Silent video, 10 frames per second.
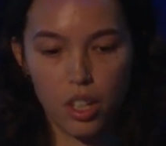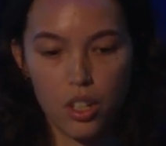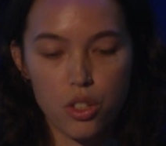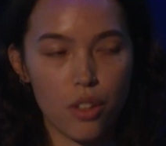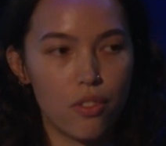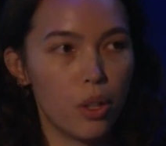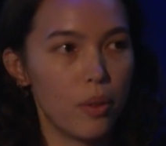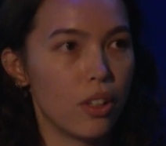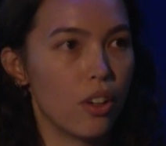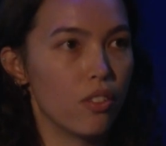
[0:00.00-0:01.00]
So
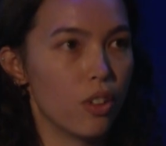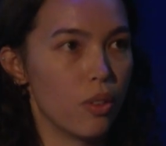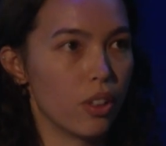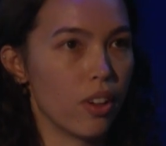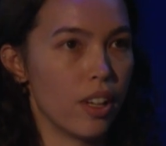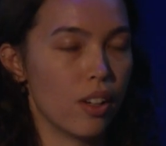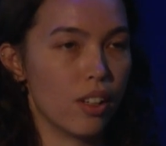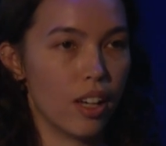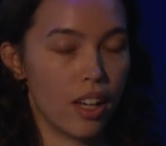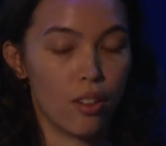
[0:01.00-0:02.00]
following on from
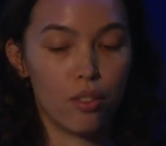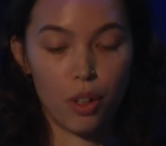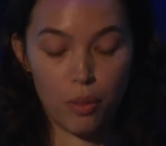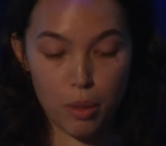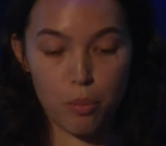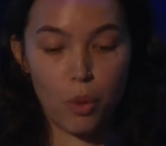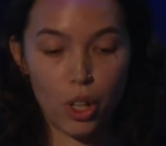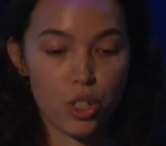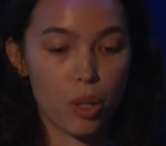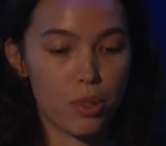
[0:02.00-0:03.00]
the
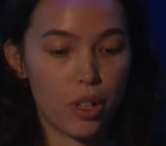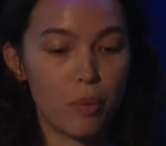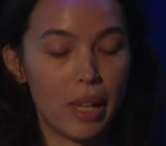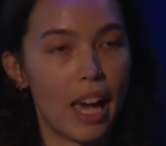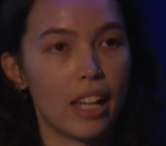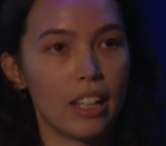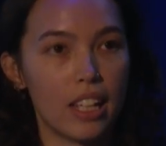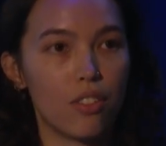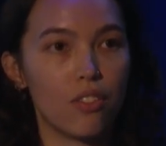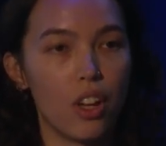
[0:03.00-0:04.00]
workshop, we had
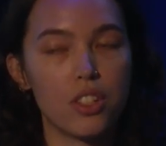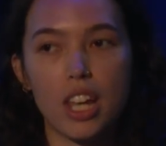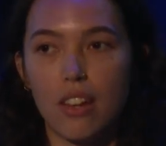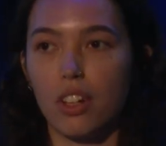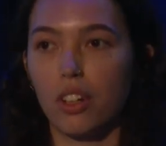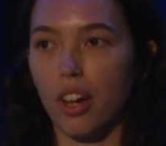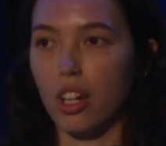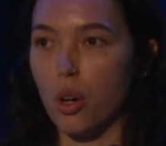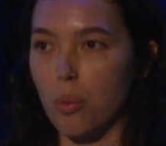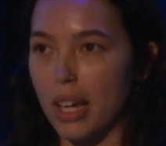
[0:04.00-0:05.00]
the first ever
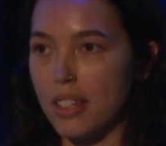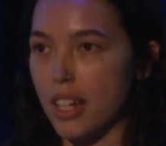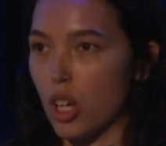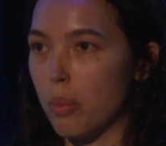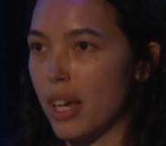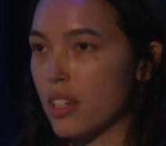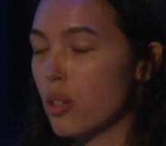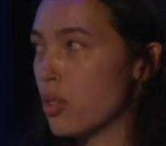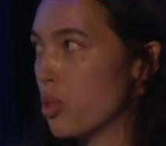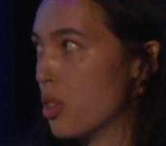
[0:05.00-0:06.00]
Great Otway Snail
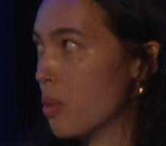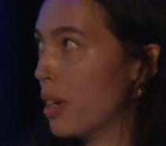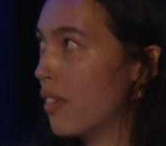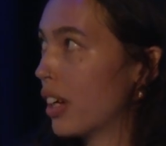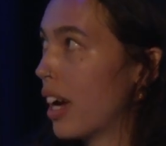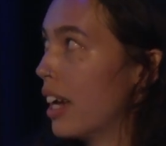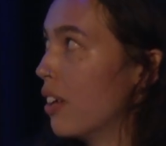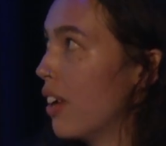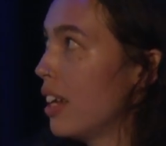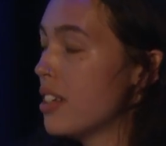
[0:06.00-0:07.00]
Blazer, which was a one-of-a-kind
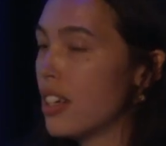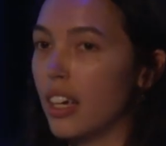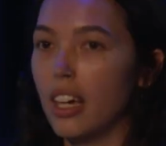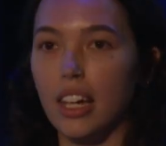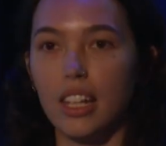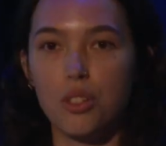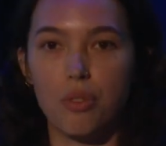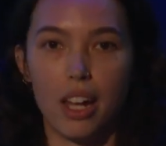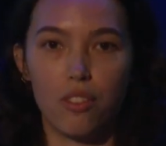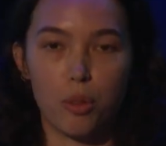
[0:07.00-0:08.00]
event. And this
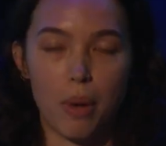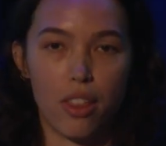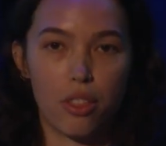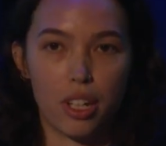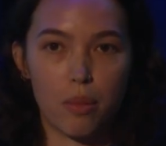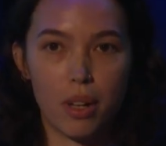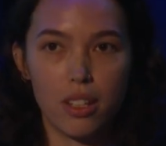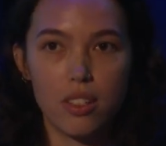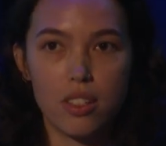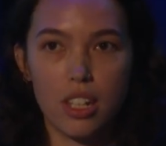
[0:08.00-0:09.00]
ran for about 3
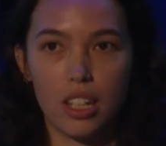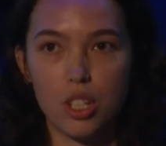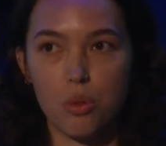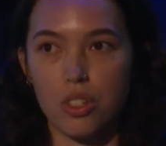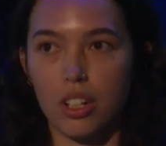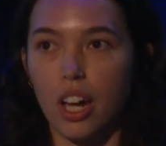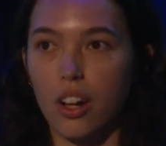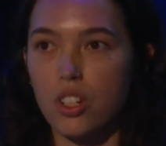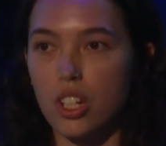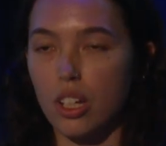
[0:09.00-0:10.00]
months, and this was
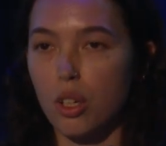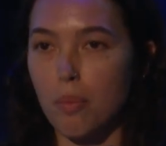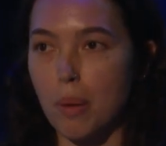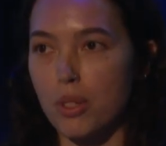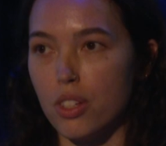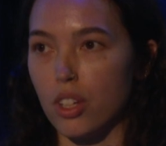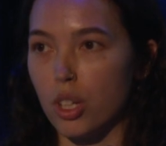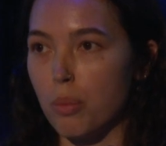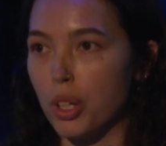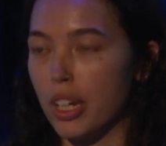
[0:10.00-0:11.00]
encouraging members of the
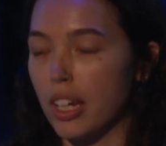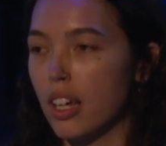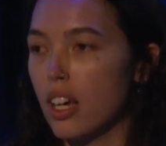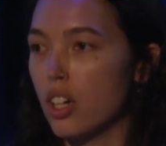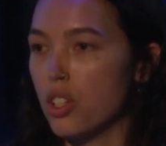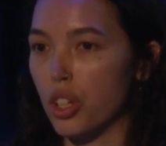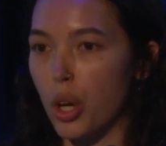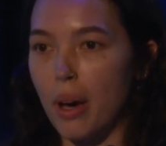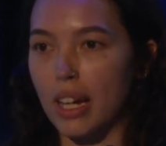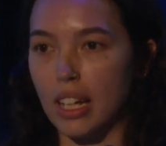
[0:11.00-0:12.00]
community to
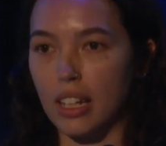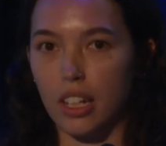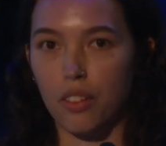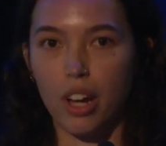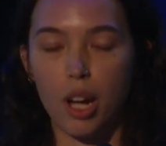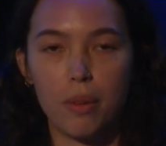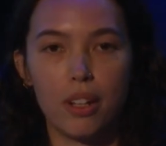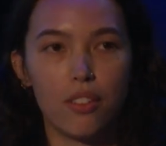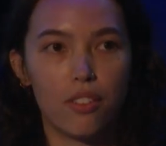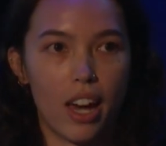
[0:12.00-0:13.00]
go out in the
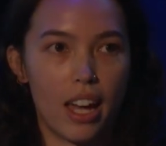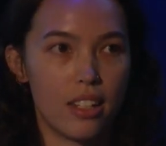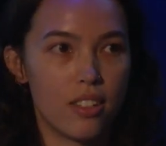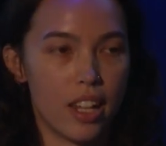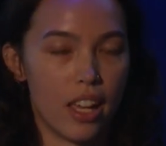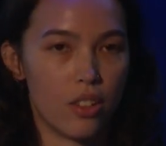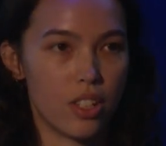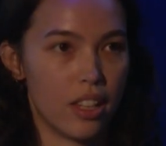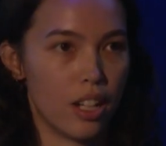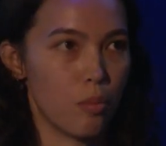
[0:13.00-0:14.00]
environment, find snails,
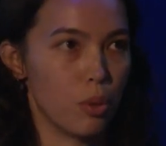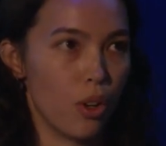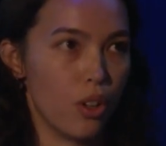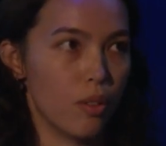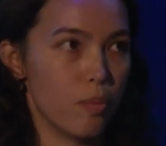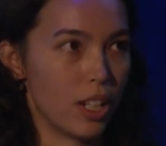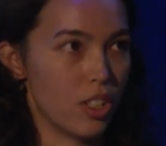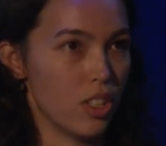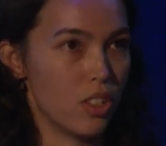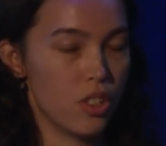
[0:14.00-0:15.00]
and then upload
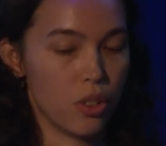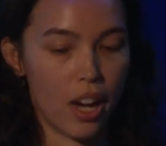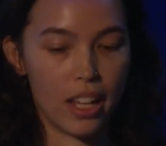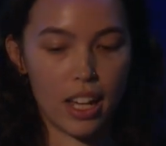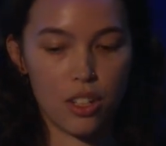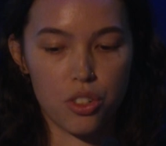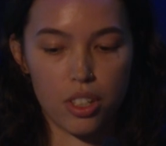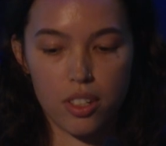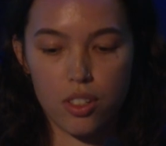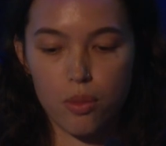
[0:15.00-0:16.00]
pictures to
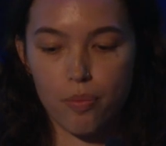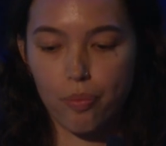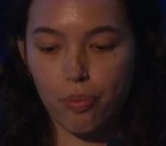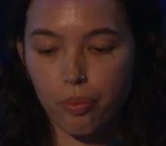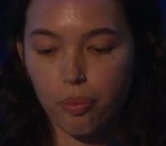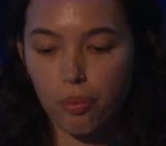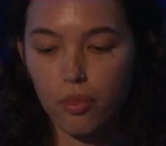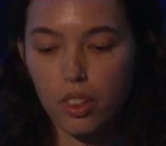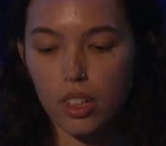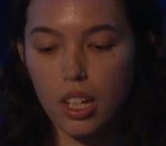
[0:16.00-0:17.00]
iNaturalist.
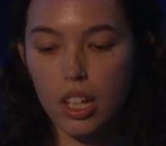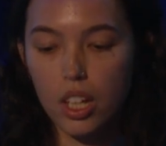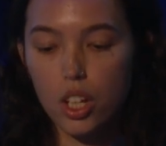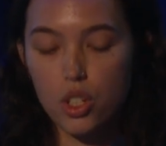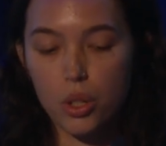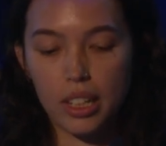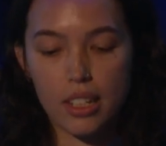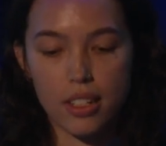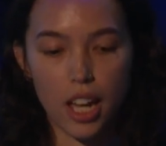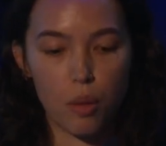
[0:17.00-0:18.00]
During
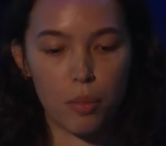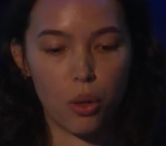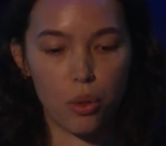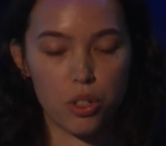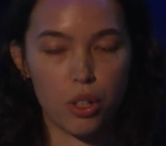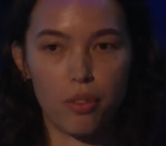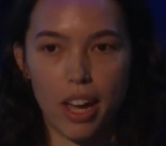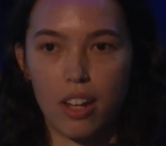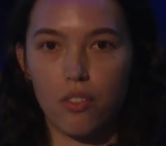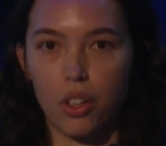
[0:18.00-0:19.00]
this time, we also
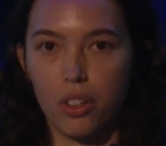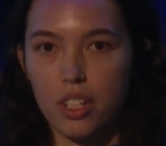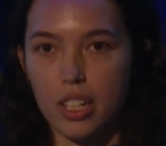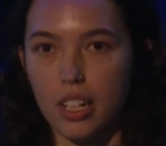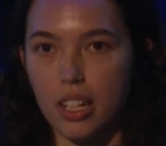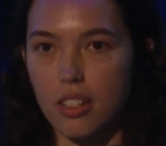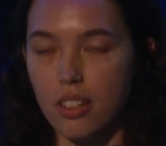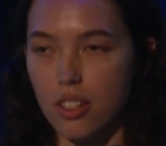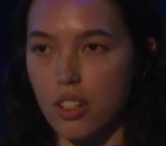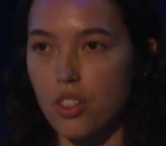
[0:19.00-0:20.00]
ran
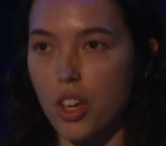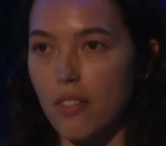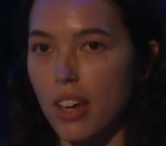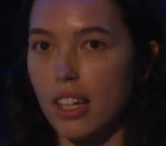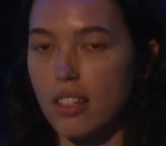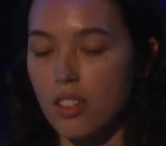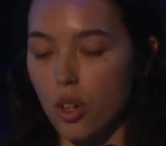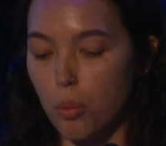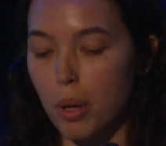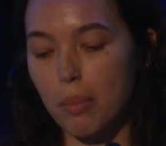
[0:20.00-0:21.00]
volunteer-assisted surveys
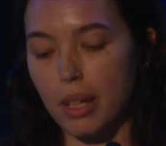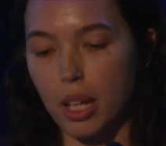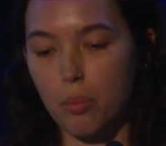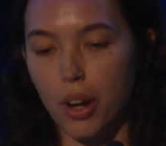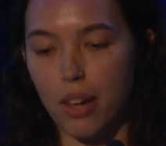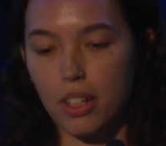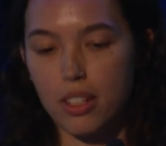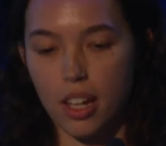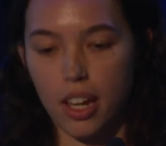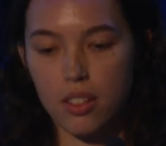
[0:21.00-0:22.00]
on public and private
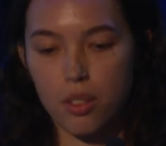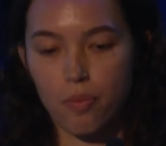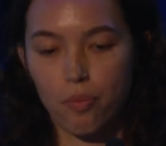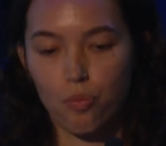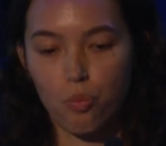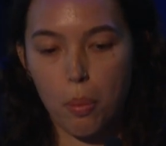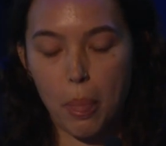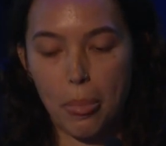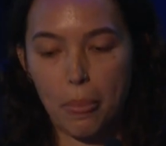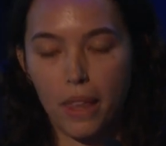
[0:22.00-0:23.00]
sites.
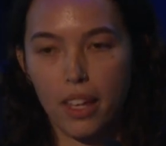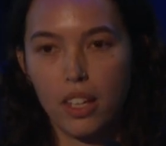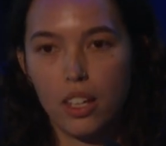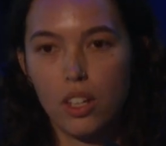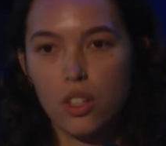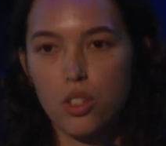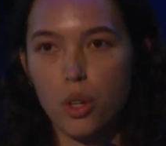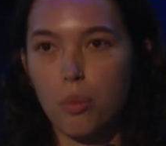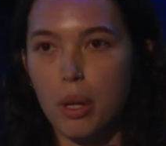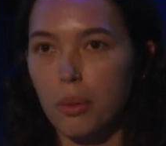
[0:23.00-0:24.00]

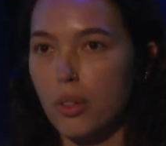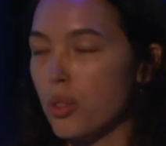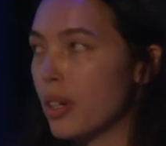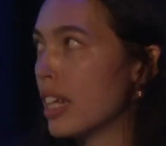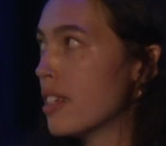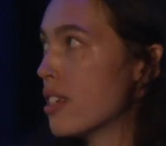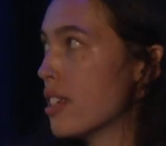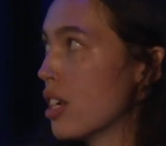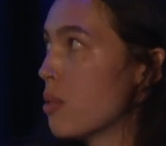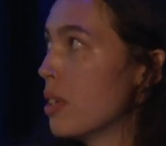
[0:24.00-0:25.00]
So when we were doing these
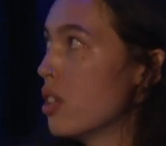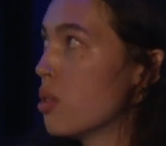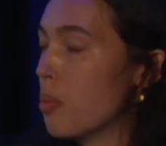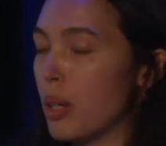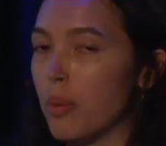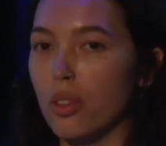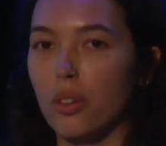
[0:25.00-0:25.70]
assessments, we were